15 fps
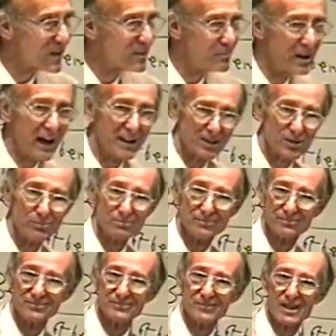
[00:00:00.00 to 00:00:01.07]
But
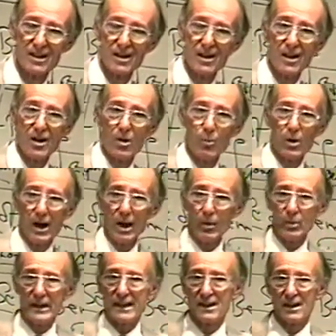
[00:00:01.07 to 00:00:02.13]
while
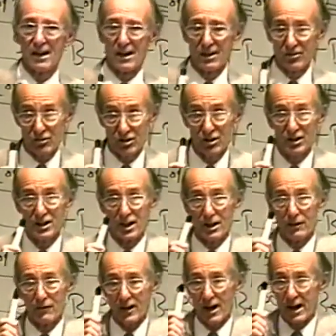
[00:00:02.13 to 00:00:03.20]
we can't
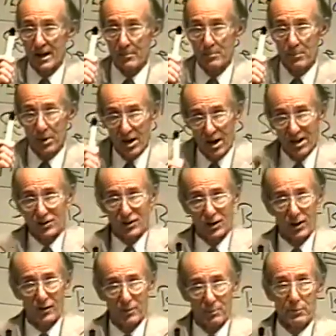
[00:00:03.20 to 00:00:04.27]
give a
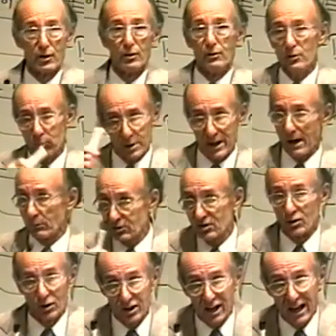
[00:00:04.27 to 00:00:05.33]
positive proof without
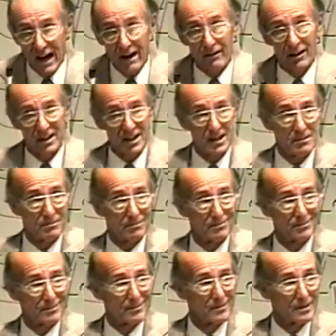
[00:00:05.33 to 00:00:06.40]
circularity,
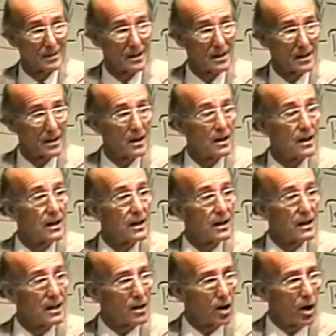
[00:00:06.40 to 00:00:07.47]

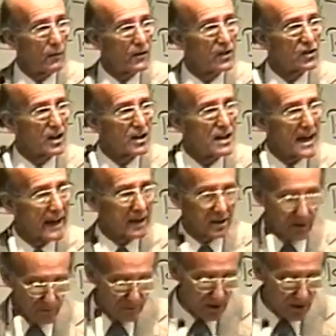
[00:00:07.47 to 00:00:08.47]
he offers a negative